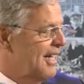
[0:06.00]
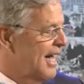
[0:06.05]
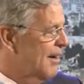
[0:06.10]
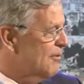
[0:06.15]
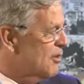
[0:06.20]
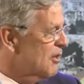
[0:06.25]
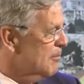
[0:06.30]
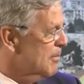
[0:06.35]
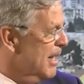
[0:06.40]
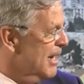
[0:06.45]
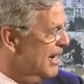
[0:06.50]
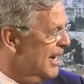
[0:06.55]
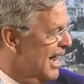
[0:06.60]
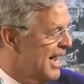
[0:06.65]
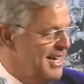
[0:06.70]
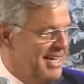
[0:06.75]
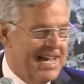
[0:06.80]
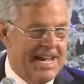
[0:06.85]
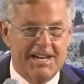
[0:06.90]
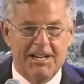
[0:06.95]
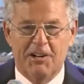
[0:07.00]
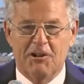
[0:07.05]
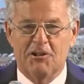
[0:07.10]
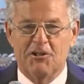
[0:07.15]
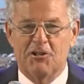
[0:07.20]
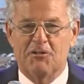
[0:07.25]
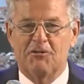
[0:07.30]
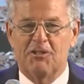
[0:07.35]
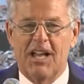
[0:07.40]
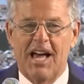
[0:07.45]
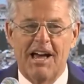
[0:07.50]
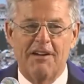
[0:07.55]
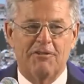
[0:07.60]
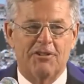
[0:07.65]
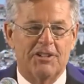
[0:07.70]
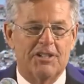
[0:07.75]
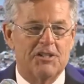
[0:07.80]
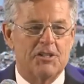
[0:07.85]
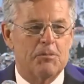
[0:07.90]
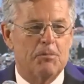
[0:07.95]
after about 98 years of
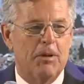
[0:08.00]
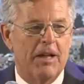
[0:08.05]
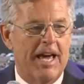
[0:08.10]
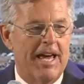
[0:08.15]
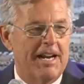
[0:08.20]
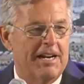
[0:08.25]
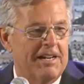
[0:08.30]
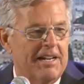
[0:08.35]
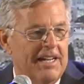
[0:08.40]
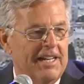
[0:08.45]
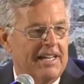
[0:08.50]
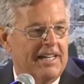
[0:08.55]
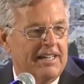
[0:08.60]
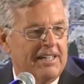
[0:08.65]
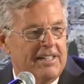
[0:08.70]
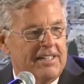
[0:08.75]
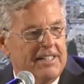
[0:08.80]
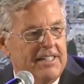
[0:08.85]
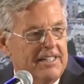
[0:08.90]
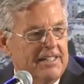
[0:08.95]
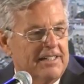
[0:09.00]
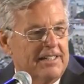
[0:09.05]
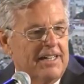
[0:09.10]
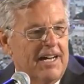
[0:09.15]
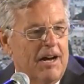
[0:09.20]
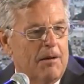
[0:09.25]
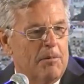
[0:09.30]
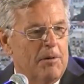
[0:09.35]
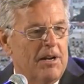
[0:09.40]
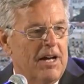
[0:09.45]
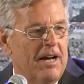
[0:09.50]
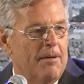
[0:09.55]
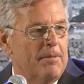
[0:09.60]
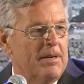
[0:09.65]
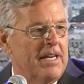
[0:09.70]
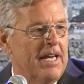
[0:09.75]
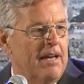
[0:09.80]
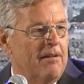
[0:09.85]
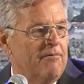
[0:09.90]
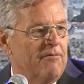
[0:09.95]
life on this planet, and Albert and I
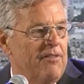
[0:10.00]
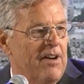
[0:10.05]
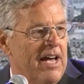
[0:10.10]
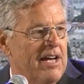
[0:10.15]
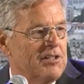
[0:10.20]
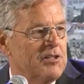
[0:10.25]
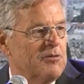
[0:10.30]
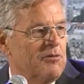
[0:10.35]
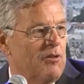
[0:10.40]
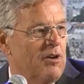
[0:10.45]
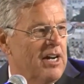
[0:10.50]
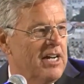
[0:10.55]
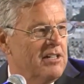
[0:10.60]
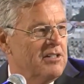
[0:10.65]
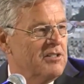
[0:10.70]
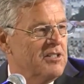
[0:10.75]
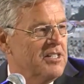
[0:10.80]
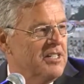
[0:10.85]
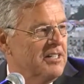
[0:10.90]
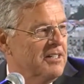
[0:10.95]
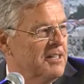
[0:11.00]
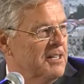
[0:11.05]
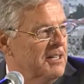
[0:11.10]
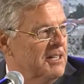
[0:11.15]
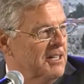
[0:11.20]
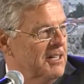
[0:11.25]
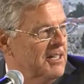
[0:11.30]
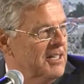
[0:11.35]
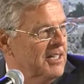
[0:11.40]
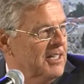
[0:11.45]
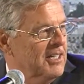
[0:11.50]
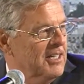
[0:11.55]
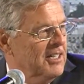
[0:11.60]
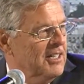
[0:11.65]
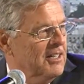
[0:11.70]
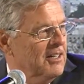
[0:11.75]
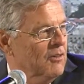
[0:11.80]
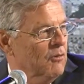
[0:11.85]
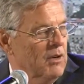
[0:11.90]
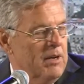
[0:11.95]
became fast friends, and
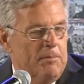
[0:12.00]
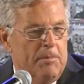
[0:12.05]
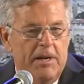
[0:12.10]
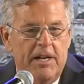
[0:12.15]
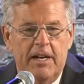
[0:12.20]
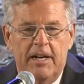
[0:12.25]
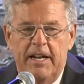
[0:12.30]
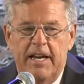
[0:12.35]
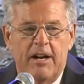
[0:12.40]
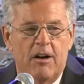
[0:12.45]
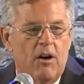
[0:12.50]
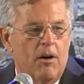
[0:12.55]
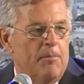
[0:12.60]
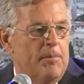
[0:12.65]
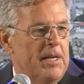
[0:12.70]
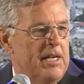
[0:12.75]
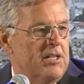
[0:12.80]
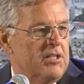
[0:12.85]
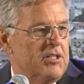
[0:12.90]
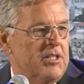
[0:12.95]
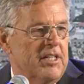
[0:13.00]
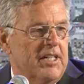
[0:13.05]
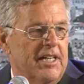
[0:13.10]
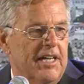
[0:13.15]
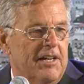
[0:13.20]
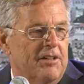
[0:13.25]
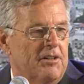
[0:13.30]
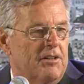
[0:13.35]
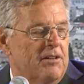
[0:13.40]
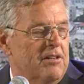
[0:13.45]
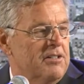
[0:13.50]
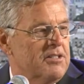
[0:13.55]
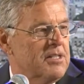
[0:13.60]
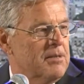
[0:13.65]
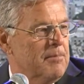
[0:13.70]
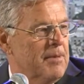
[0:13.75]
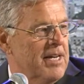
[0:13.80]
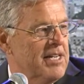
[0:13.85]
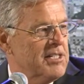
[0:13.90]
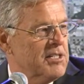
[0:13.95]
we've been at NRBs together, and it's
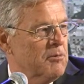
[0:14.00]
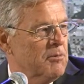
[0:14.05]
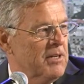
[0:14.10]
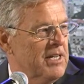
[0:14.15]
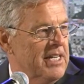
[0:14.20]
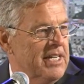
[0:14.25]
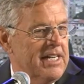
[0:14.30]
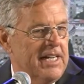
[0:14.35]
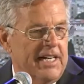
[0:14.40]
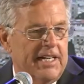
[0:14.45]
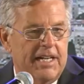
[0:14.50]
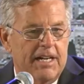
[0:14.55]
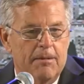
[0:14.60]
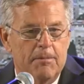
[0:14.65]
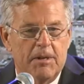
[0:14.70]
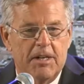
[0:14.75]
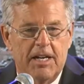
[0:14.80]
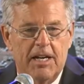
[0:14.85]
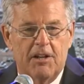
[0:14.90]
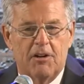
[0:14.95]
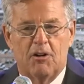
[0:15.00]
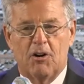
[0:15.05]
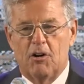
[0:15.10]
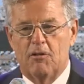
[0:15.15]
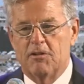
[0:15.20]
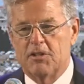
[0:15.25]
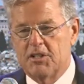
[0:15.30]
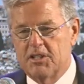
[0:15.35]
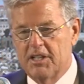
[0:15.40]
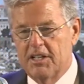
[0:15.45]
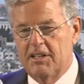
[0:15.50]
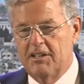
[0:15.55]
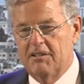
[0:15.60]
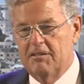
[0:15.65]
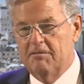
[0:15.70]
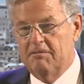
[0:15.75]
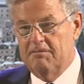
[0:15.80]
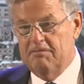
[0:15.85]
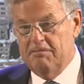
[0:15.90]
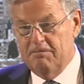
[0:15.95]
amazing when he and I come together, all of a
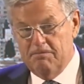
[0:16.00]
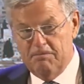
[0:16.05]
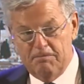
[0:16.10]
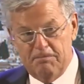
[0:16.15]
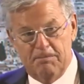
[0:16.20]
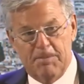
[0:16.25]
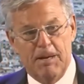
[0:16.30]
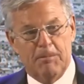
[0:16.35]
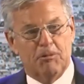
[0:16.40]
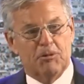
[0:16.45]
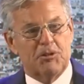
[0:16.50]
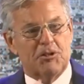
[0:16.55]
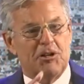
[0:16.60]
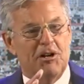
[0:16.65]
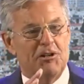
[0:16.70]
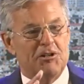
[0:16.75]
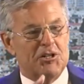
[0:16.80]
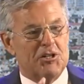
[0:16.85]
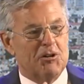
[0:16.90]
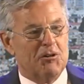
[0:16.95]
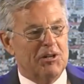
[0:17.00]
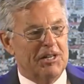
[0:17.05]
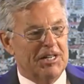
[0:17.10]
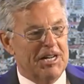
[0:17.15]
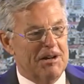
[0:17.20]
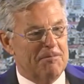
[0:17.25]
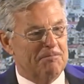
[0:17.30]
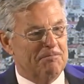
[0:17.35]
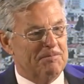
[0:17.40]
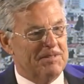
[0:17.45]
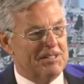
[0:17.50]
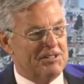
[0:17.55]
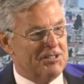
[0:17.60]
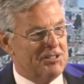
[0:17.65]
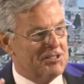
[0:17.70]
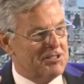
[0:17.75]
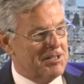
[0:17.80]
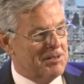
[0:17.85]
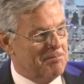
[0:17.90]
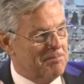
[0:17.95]
sudden people start showing up. It's
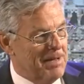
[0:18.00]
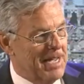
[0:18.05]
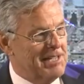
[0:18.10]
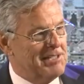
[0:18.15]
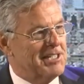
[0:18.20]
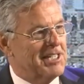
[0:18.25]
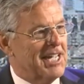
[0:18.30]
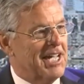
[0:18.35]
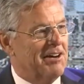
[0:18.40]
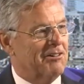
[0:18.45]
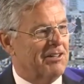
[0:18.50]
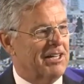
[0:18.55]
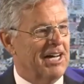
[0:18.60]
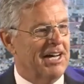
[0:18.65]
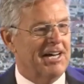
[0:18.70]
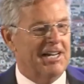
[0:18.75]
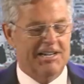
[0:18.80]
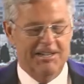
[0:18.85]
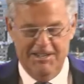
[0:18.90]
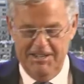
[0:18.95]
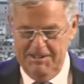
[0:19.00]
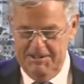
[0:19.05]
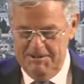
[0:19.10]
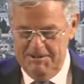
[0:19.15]
just amazing how God